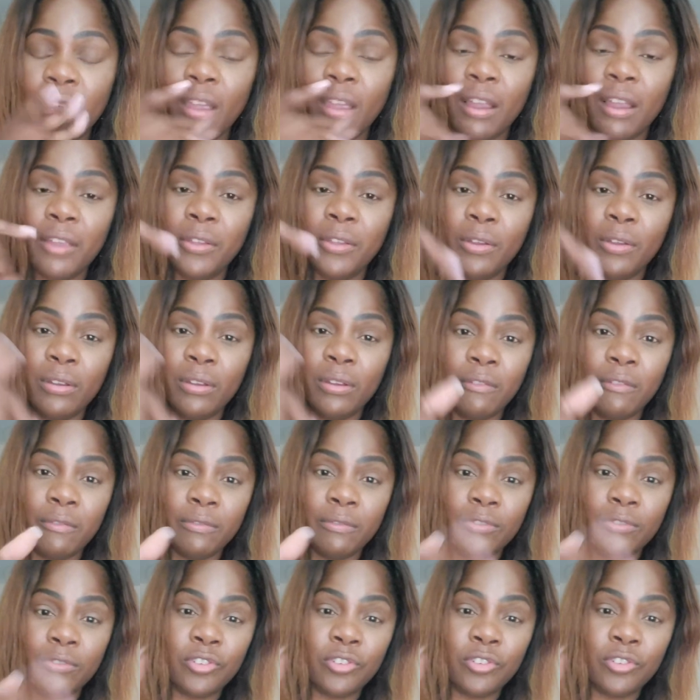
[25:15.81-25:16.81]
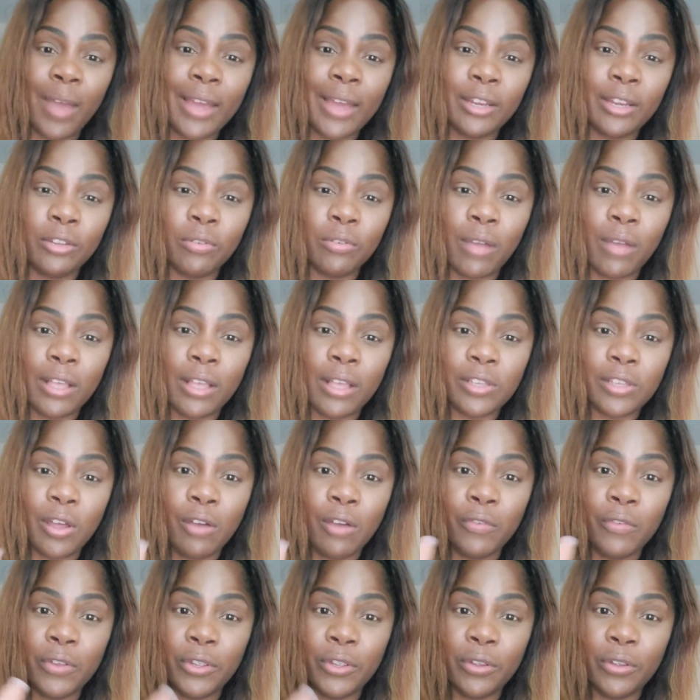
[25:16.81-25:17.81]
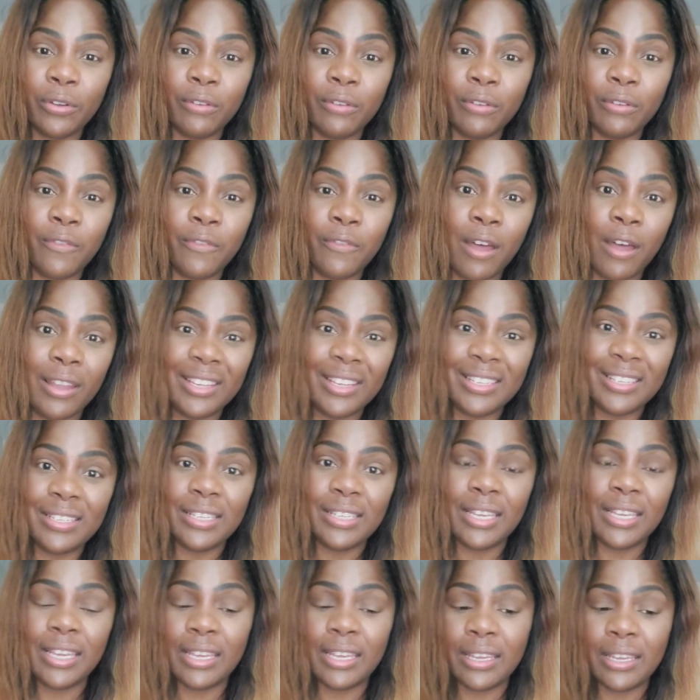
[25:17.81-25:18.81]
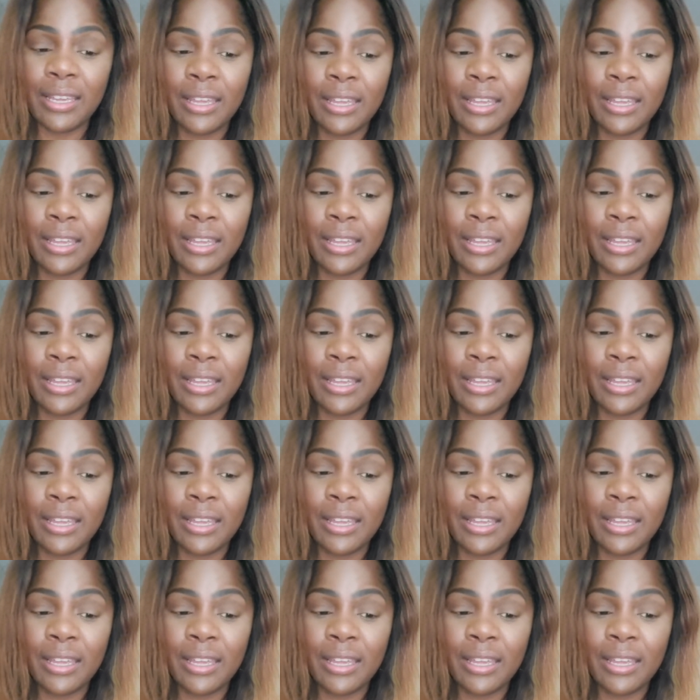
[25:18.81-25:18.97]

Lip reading: or you're going to try to cross over and you're going to fall and sink.